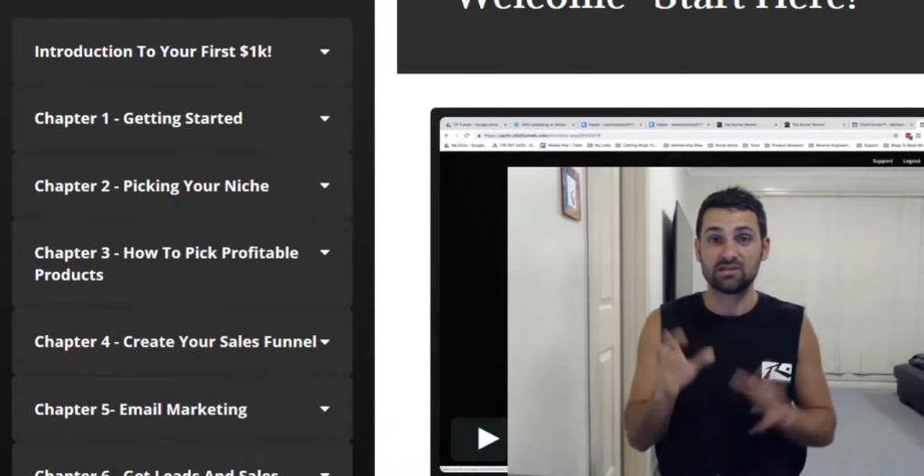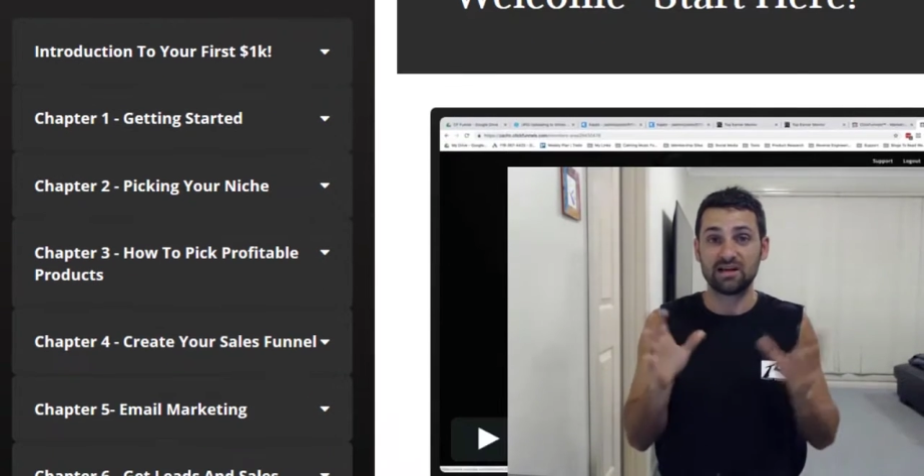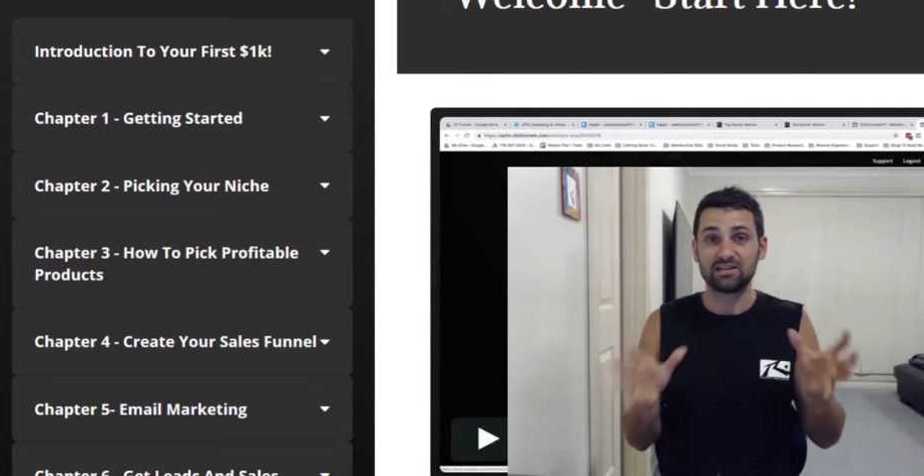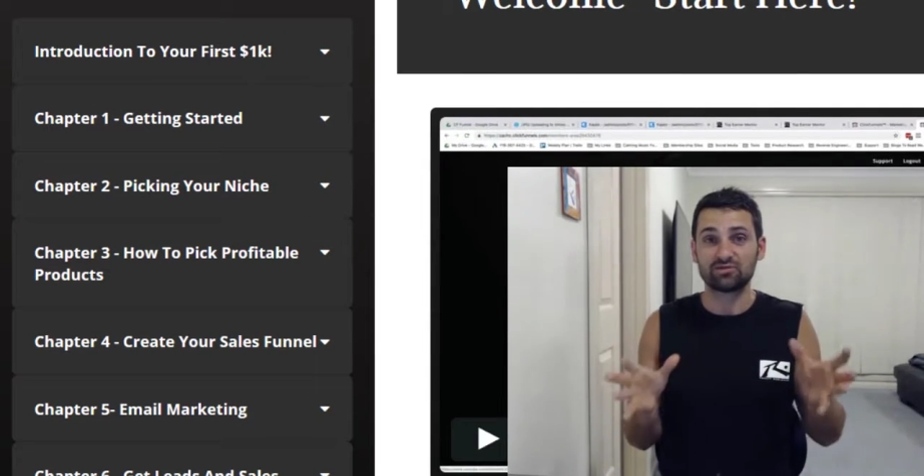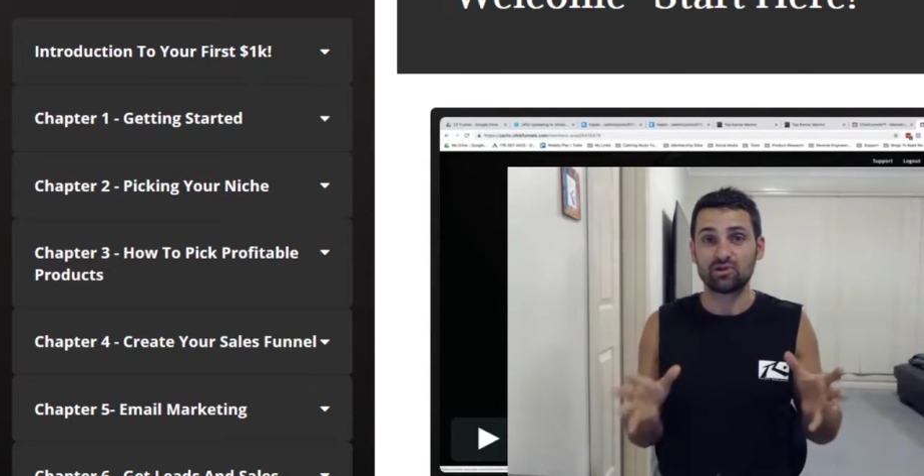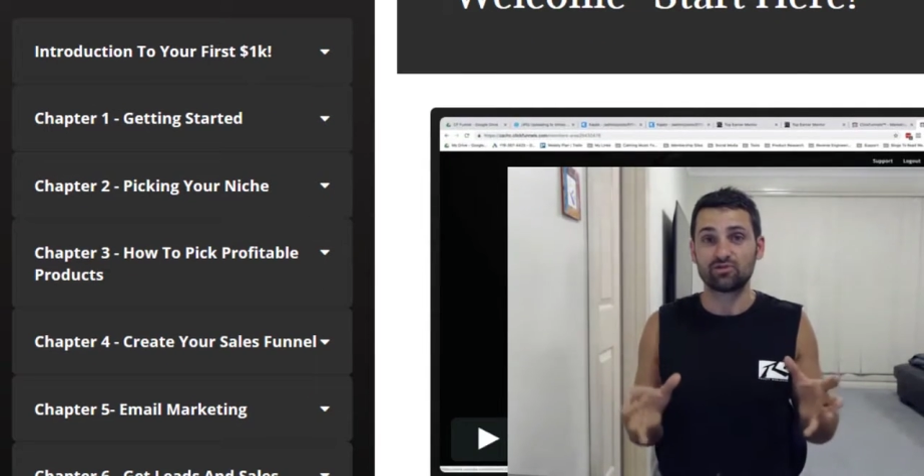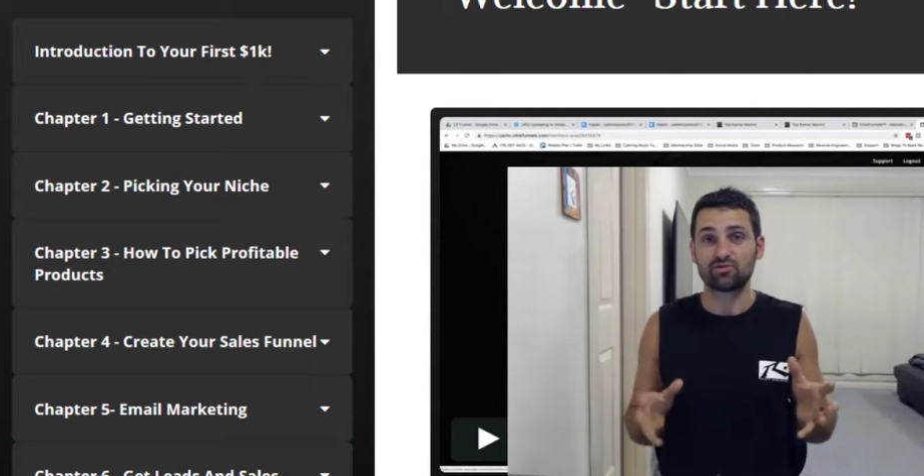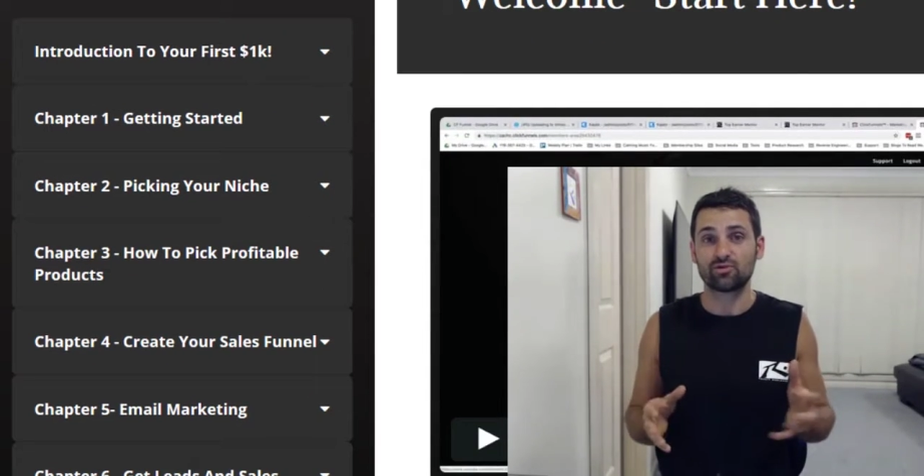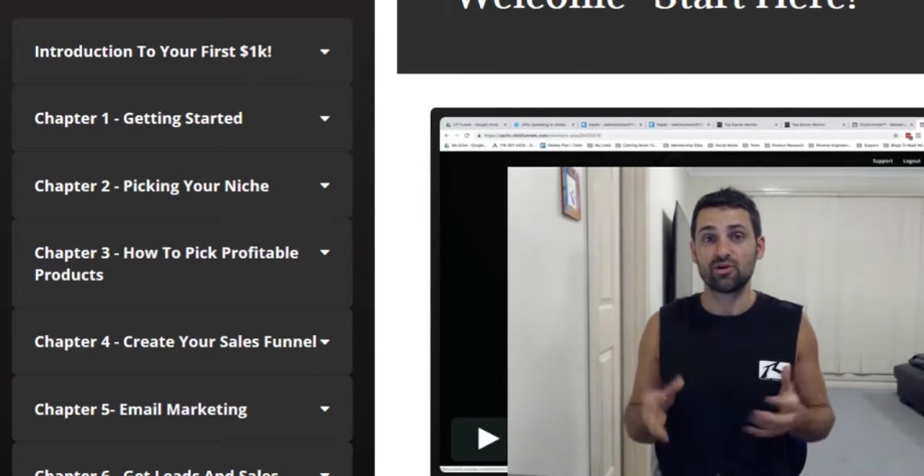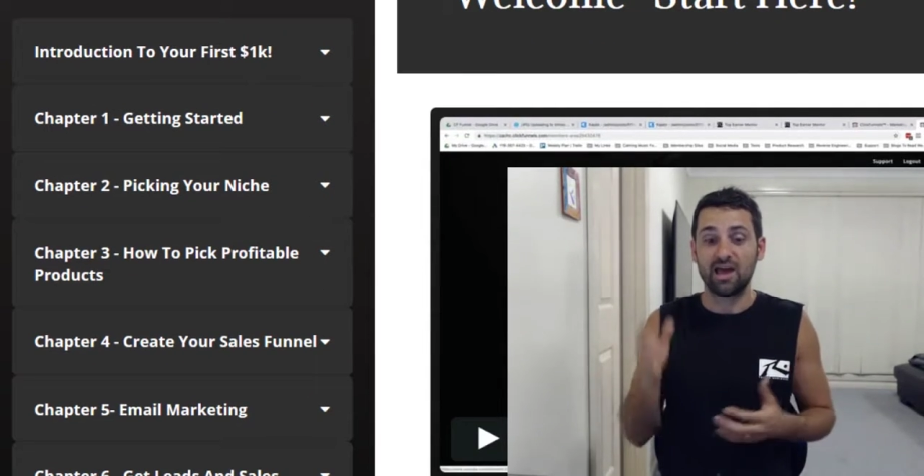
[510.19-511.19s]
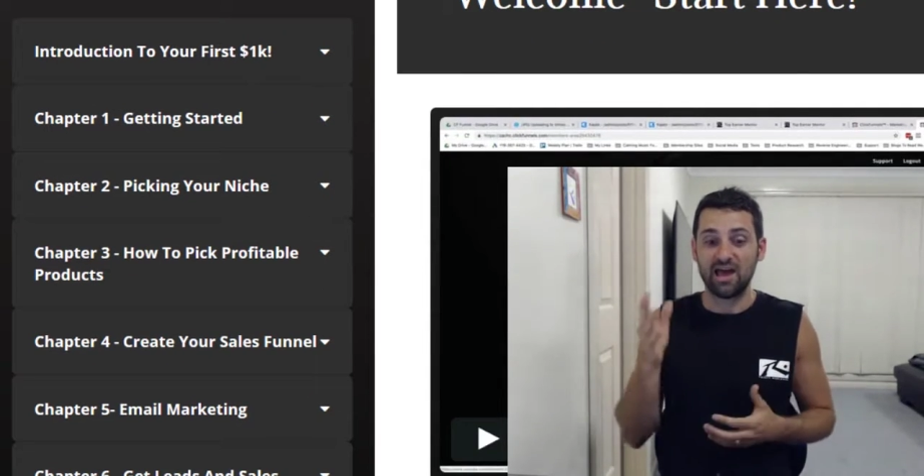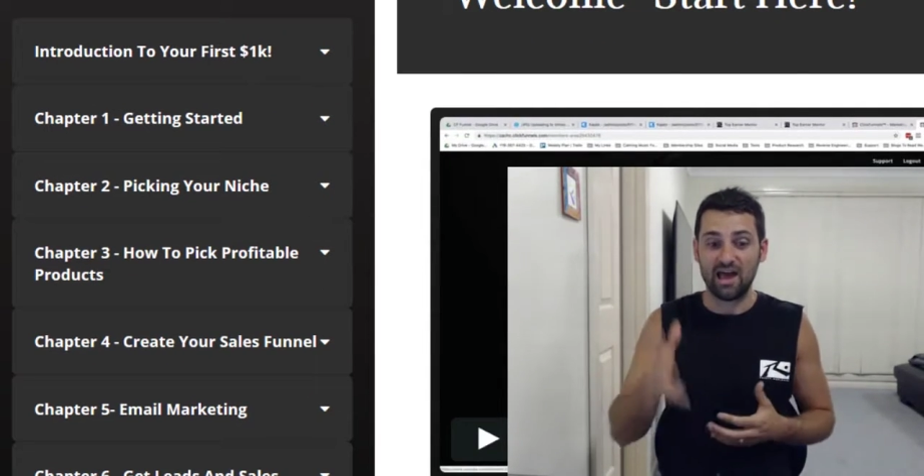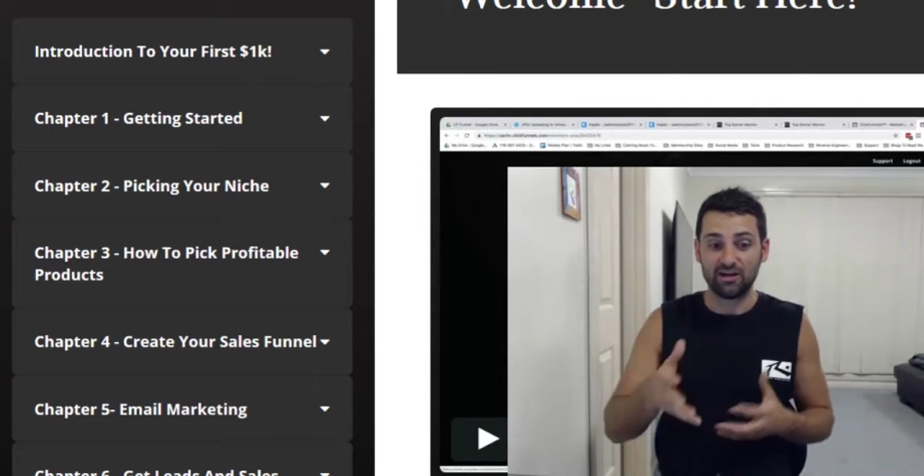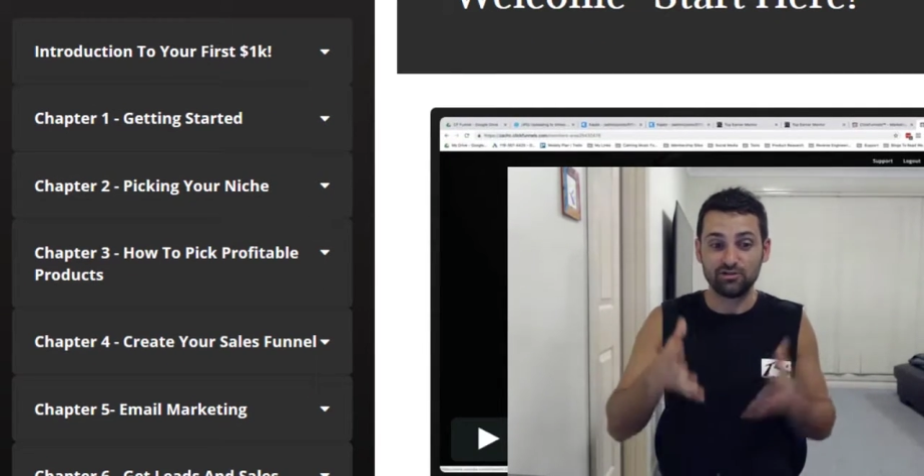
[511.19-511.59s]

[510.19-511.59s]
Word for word: Now let's run through how